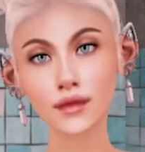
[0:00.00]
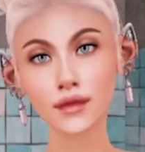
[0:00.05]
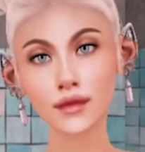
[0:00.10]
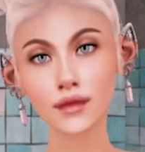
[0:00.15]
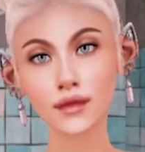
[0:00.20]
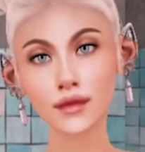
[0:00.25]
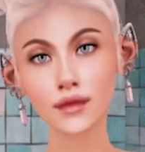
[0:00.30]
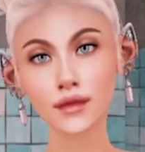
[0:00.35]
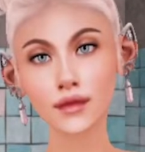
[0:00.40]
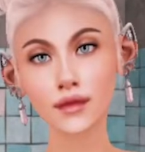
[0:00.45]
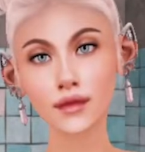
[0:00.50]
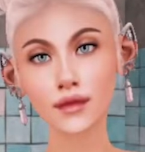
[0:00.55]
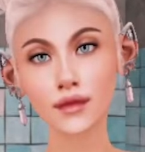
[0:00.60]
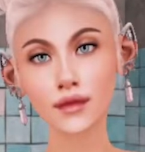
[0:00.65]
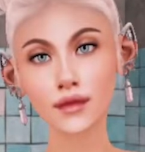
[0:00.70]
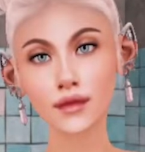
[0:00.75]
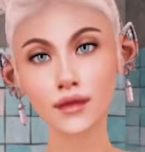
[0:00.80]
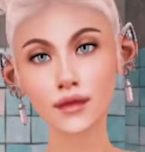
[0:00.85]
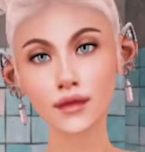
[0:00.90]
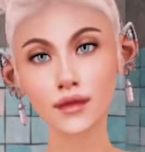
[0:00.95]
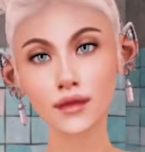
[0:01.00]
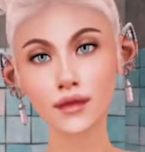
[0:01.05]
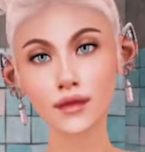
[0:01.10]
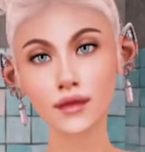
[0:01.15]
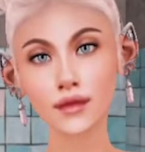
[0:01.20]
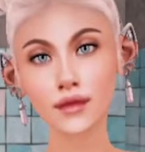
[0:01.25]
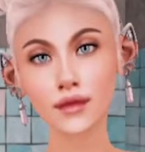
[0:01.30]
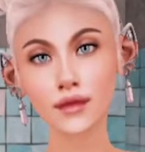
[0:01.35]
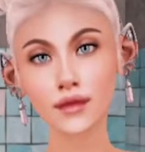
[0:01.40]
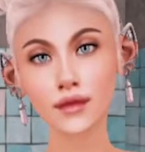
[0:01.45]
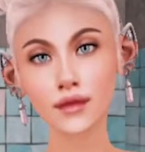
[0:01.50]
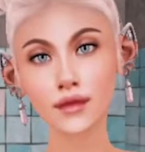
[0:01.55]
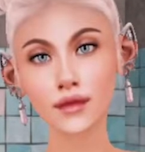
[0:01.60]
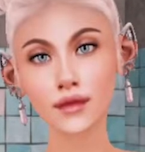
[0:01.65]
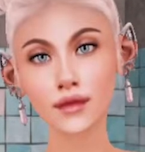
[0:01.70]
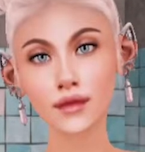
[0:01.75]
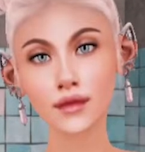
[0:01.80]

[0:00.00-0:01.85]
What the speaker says: (no one is talking)